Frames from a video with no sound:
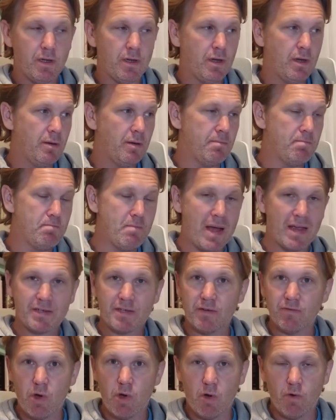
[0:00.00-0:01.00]

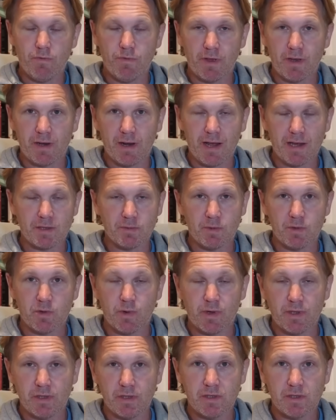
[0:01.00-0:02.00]
Massive golfing class
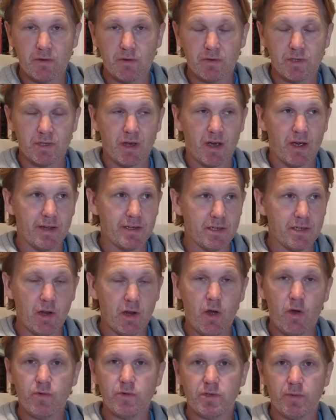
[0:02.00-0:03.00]
between the two sides.
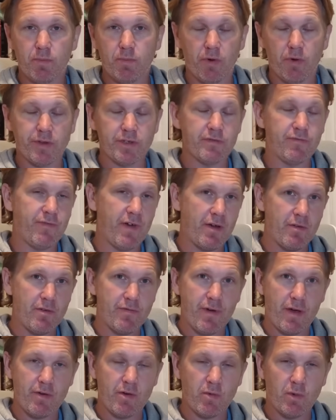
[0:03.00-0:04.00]
Loads of points, very,
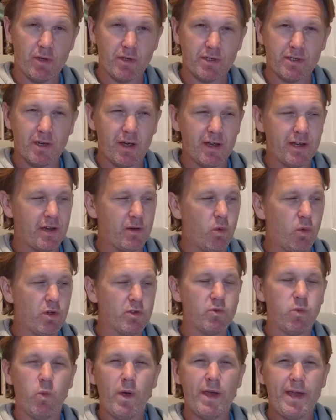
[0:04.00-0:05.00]
very one-sided.
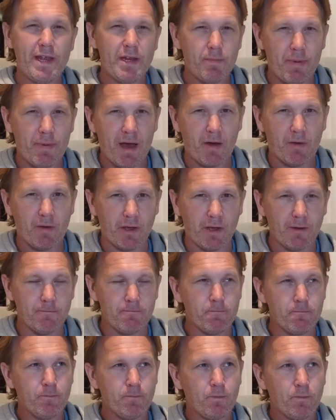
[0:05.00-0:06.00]
What's weird about it
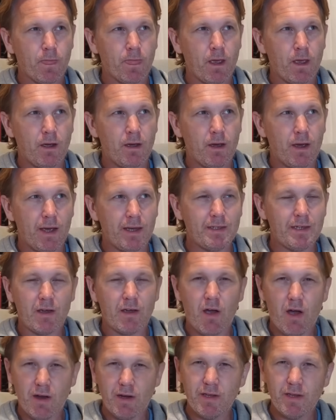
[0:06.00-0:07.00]
is it
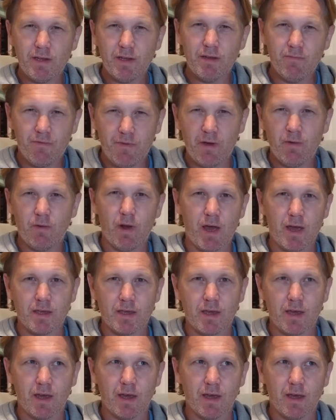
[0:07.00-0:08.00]
kind of didn't feel
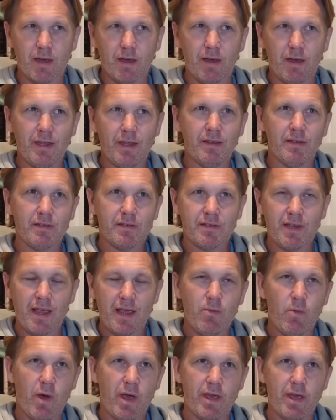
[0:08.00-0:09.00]
like it in the
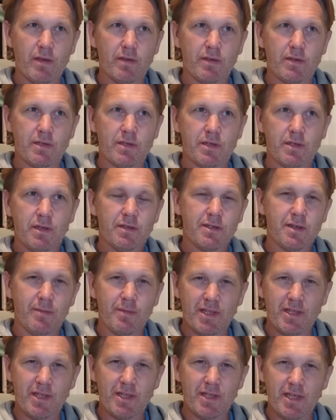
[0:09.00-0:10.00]
same way as some
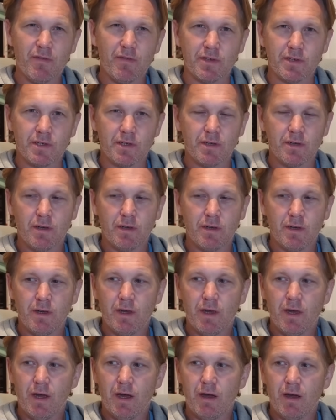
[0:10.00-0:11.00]
of the others.
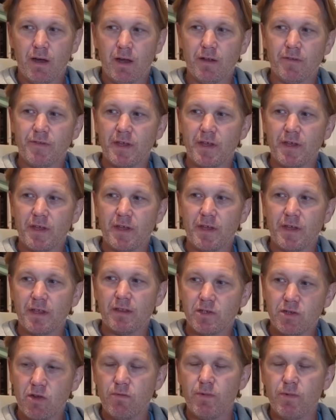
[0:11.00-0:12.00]
And I think there's
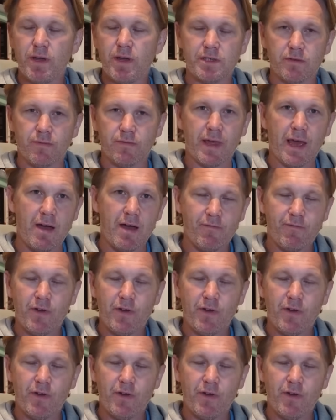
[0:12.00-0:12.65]
two reasons for that.